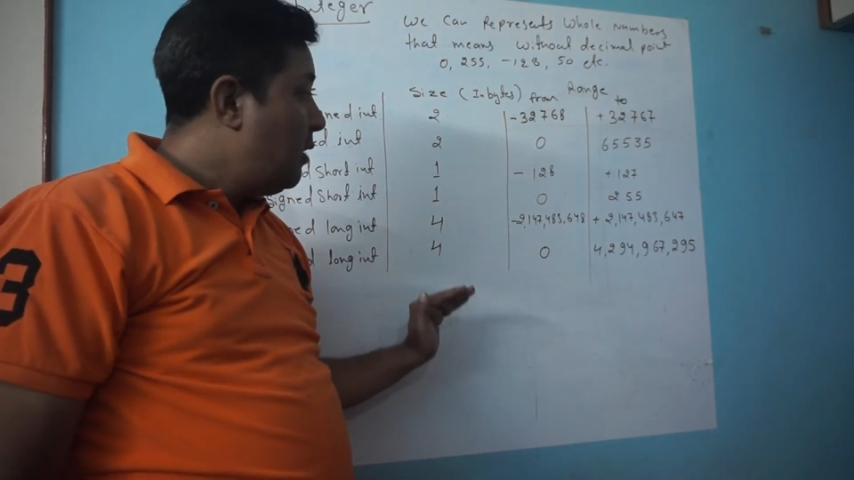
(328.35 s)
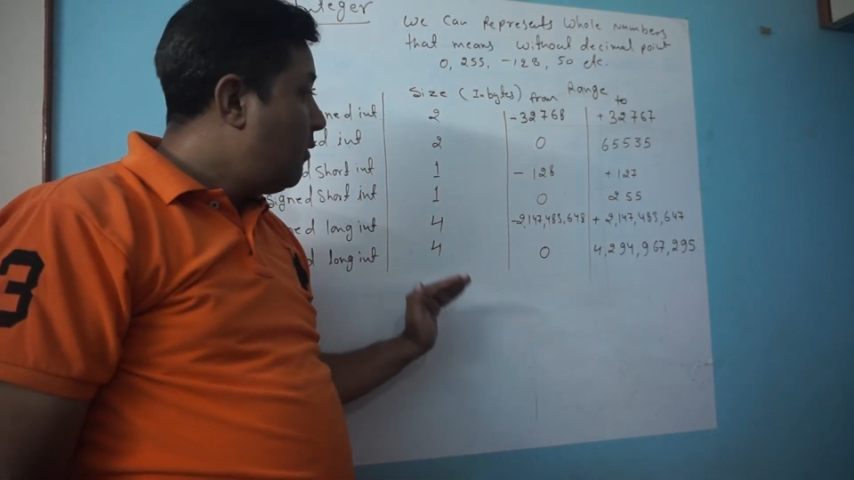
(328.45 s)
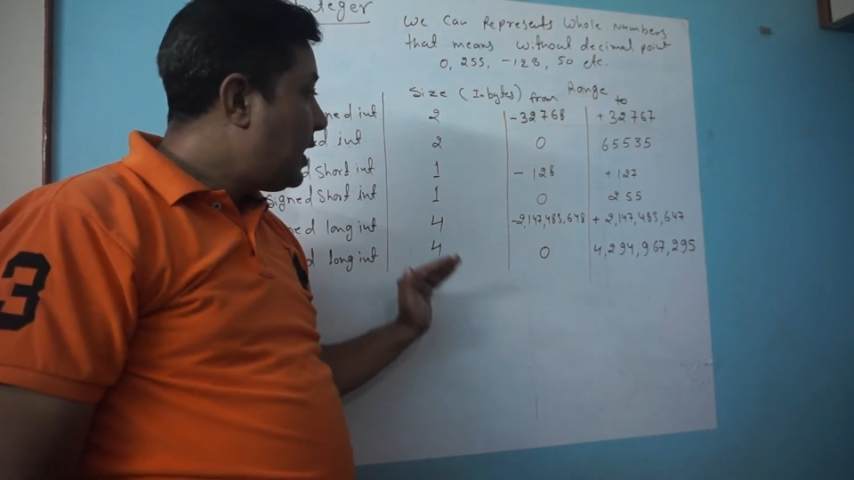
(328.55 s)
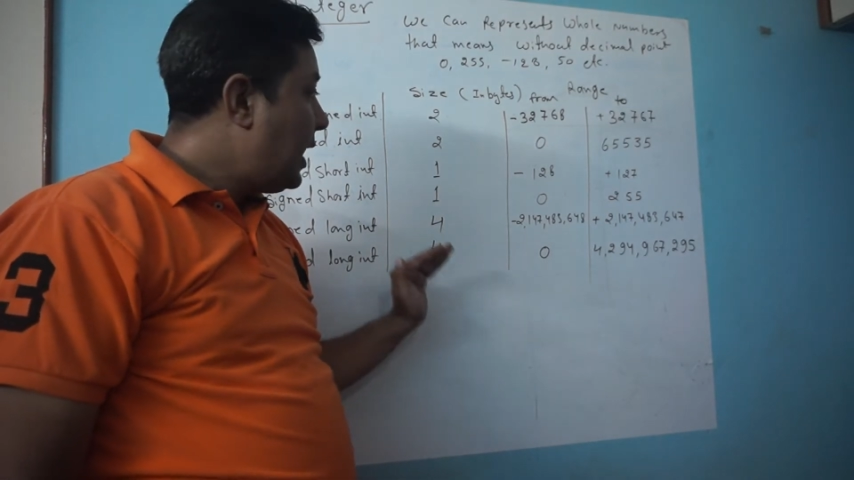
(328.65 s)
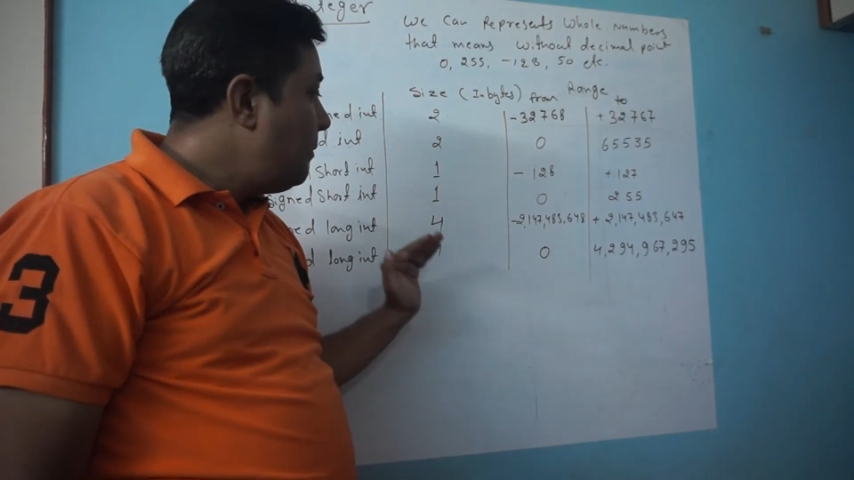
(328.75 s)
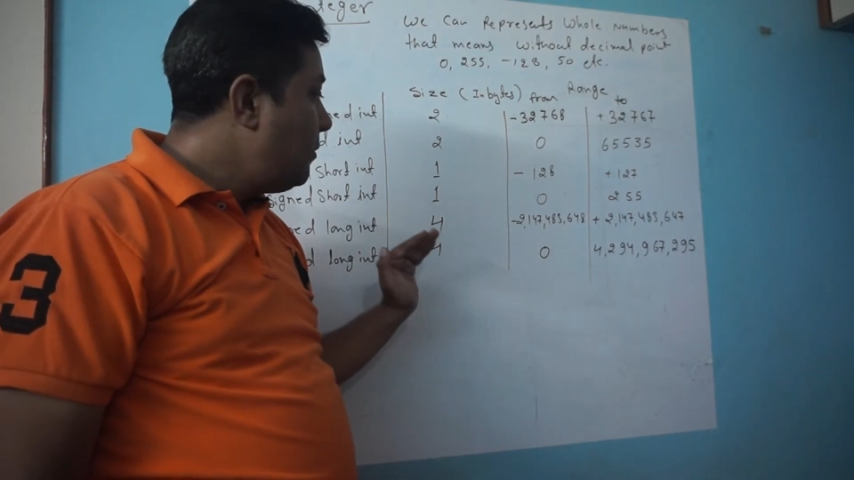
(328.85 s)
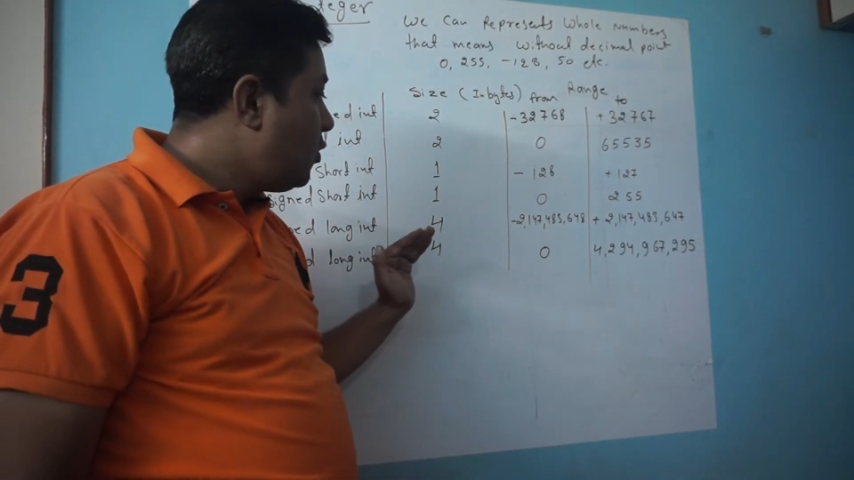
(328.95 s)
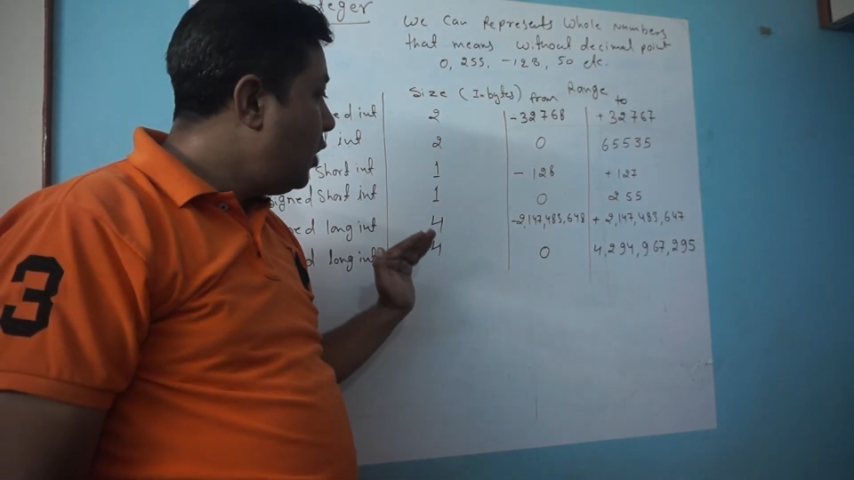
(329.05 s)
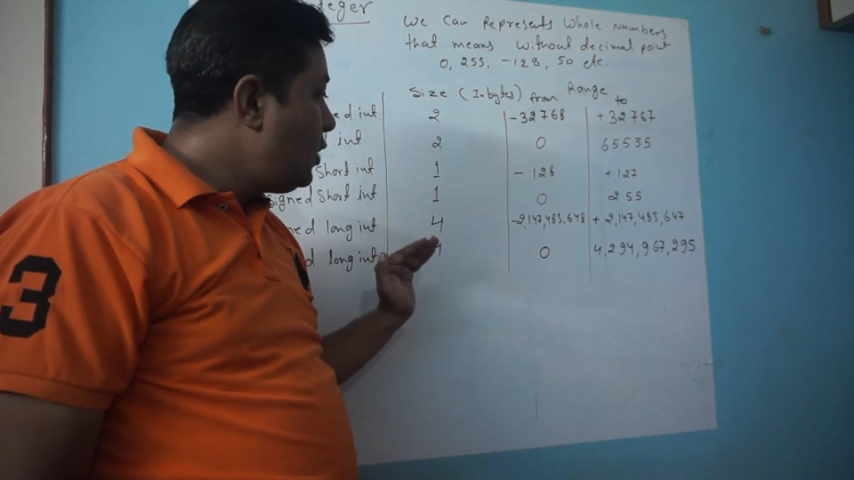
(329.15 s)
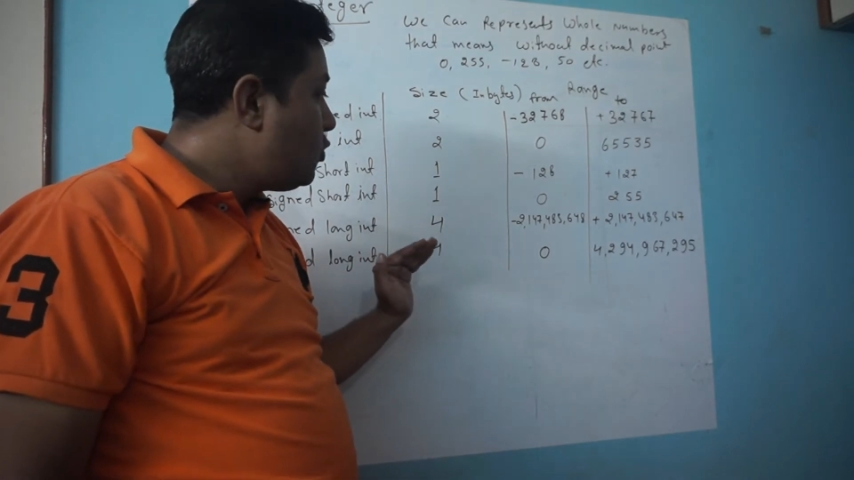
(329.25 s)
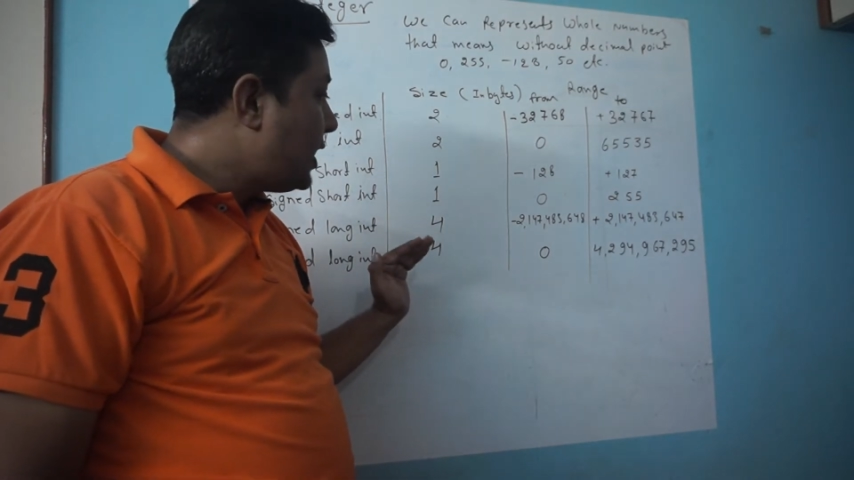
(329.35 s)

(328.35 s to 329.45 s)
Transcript: what I am going to